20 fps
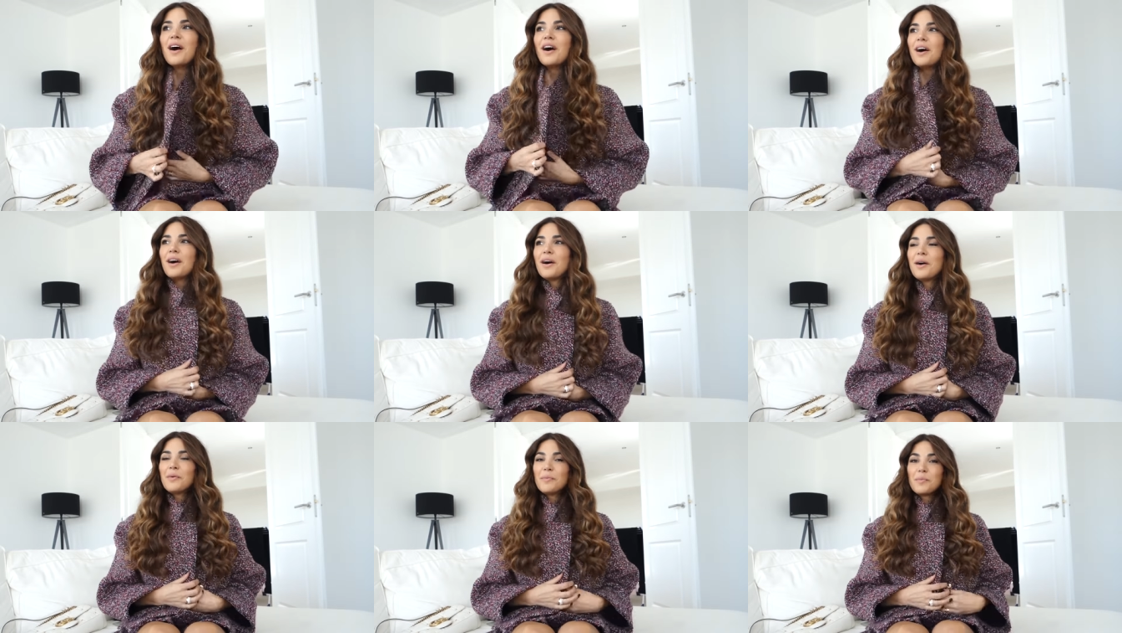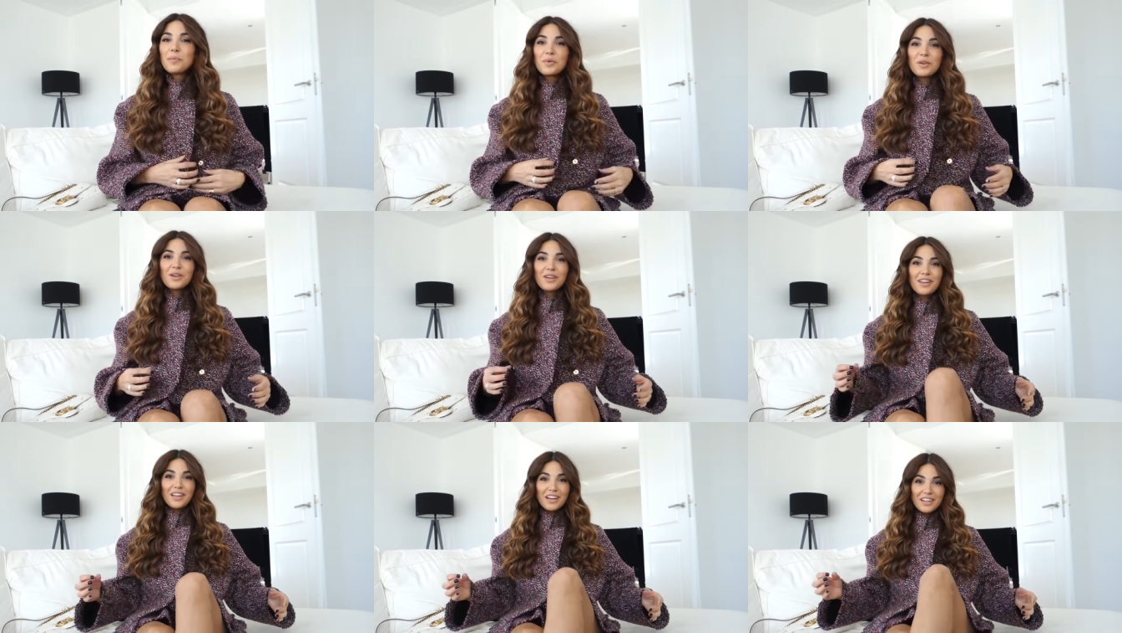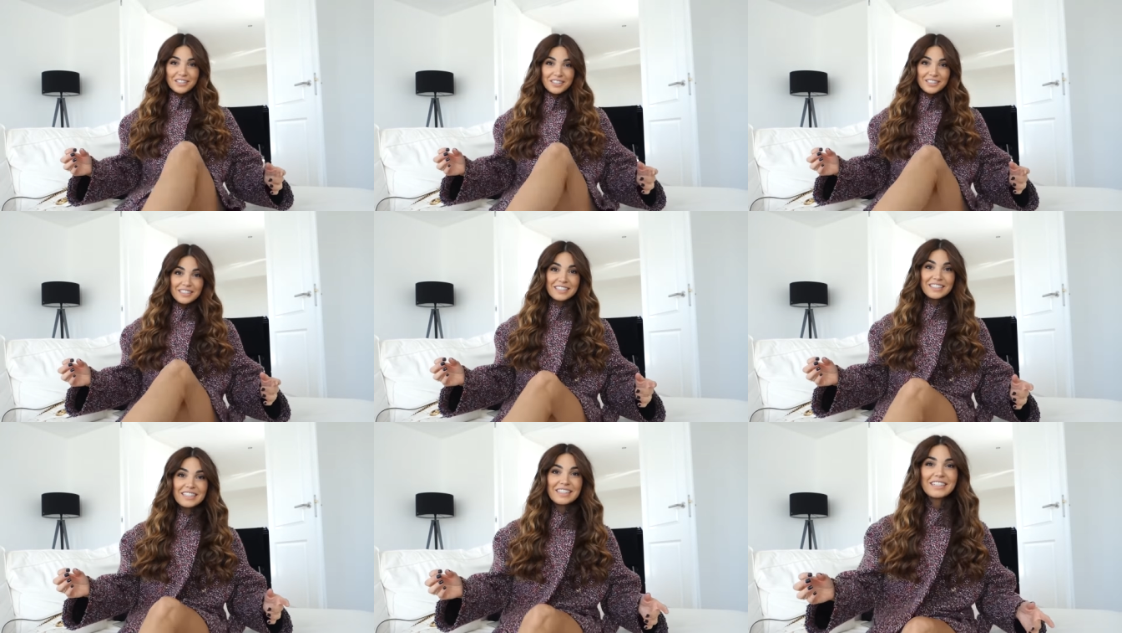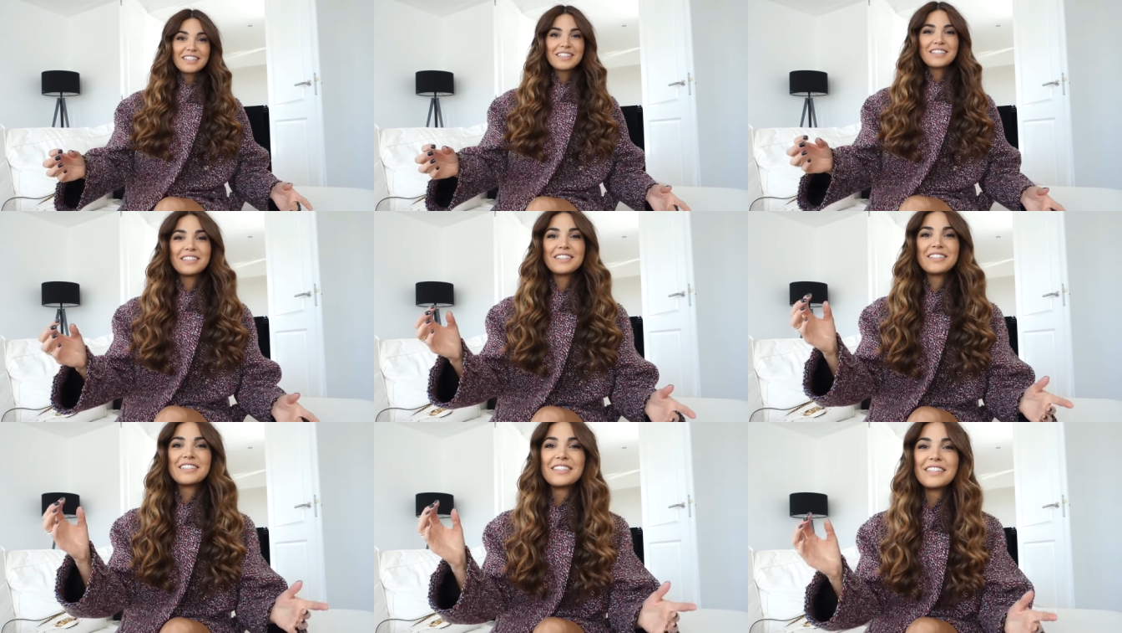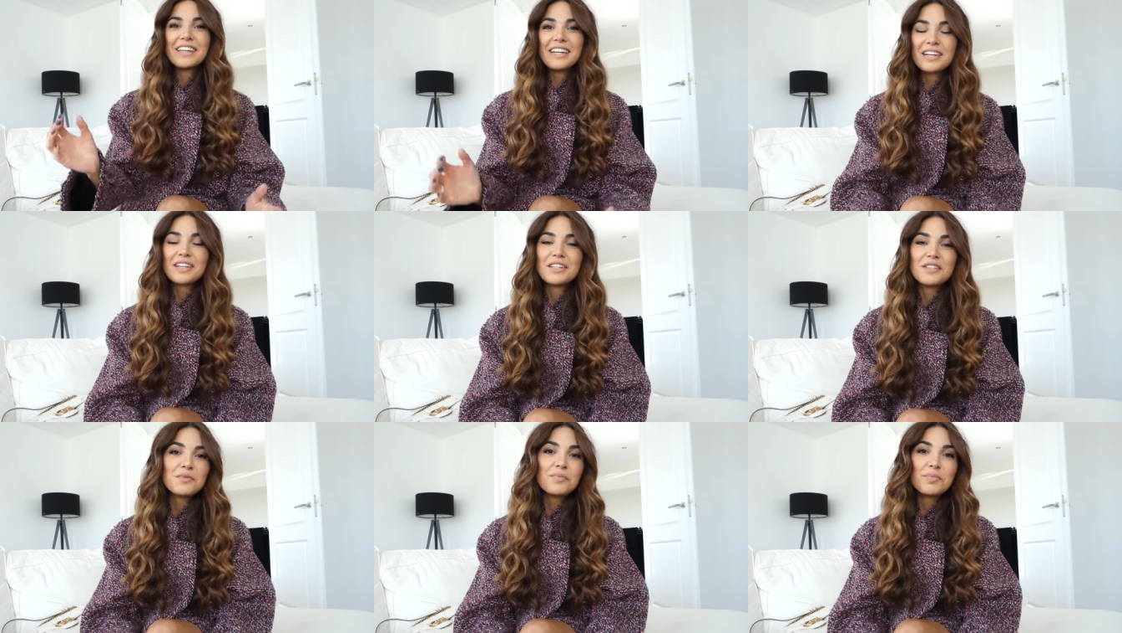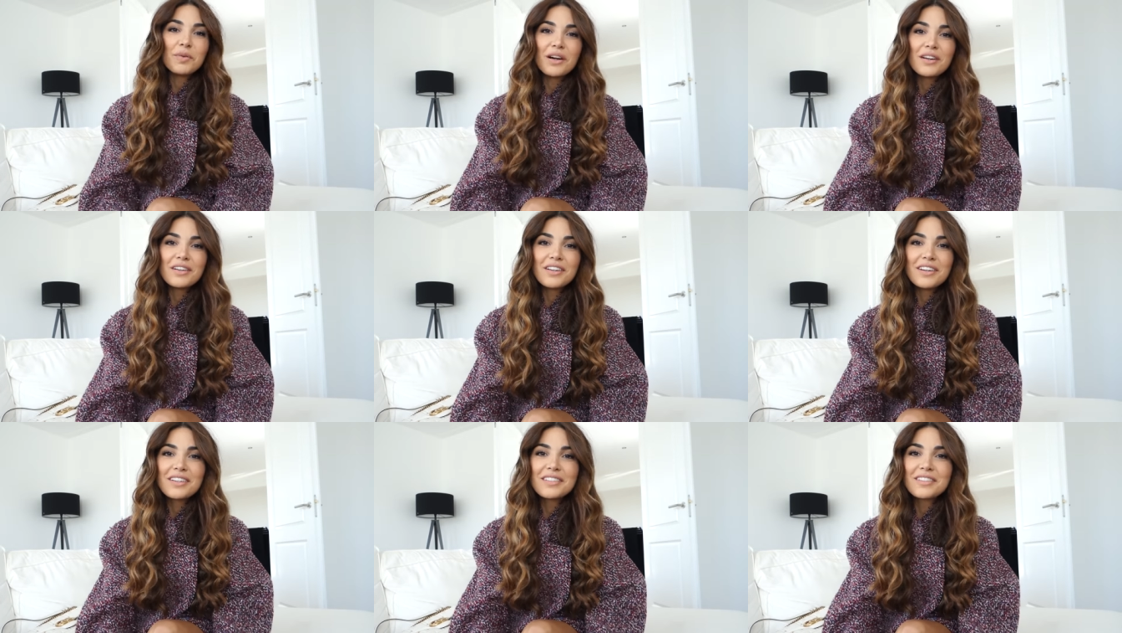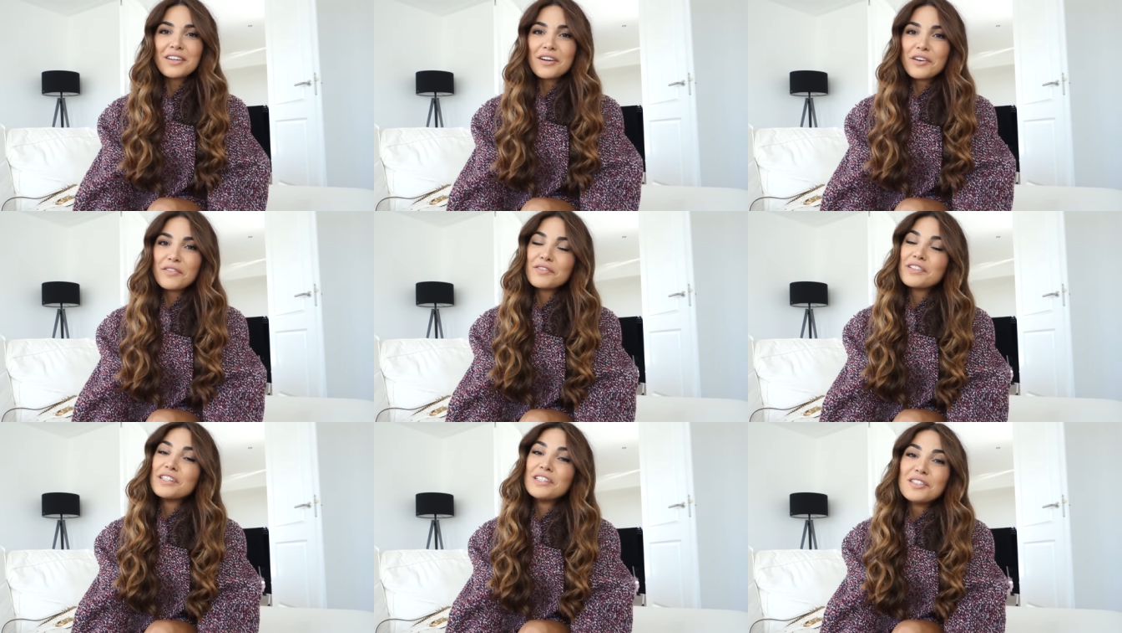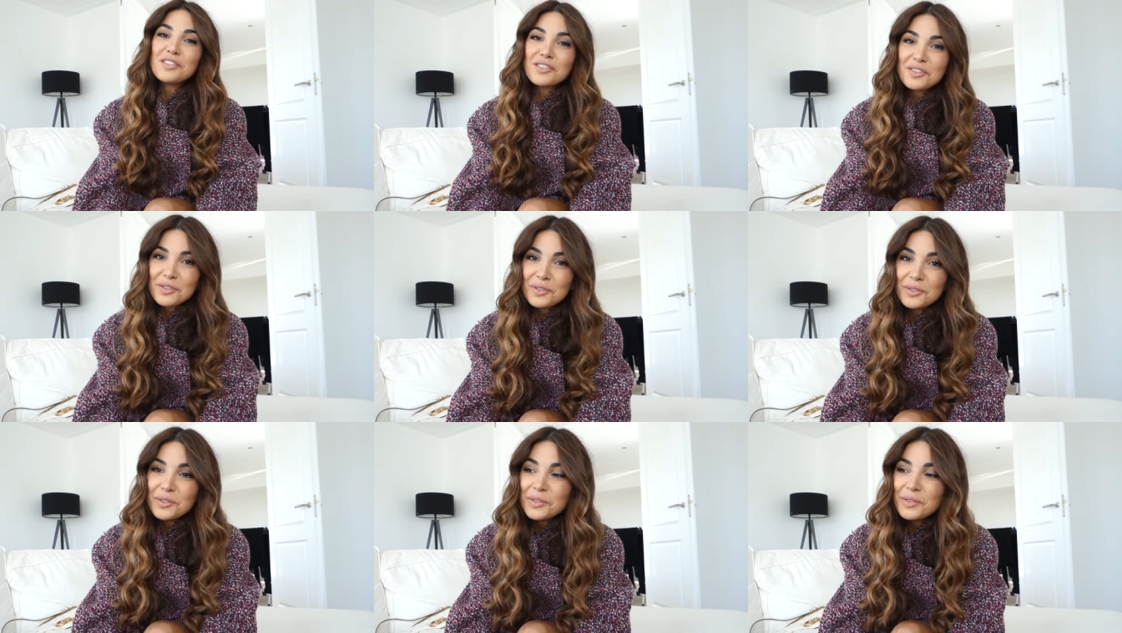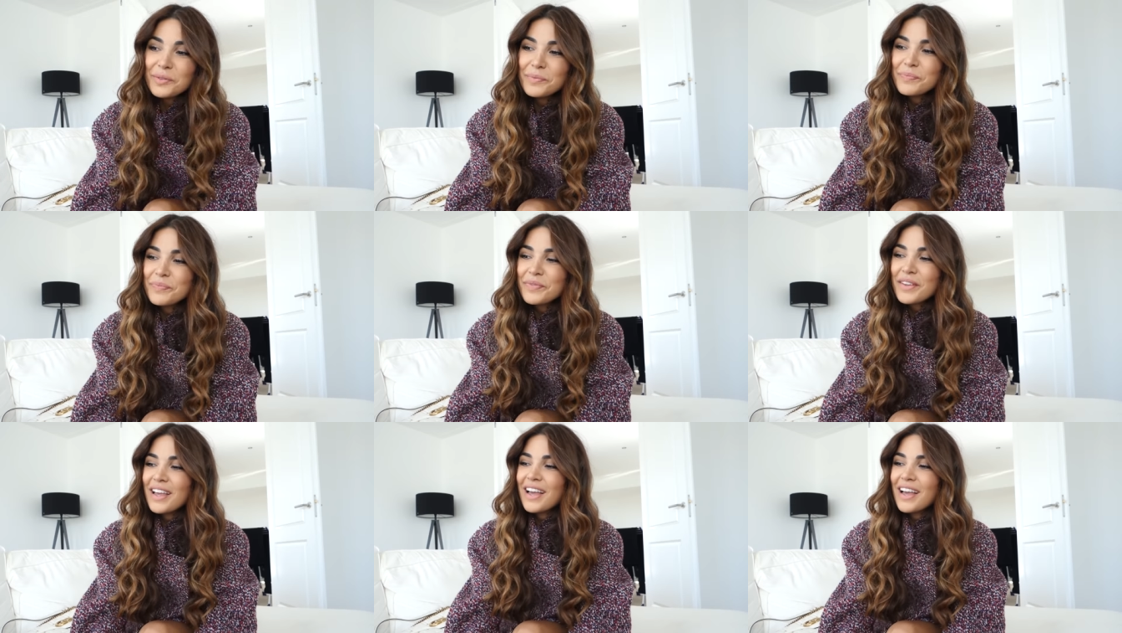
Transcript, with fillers: um, we're launching the second product of Gisou.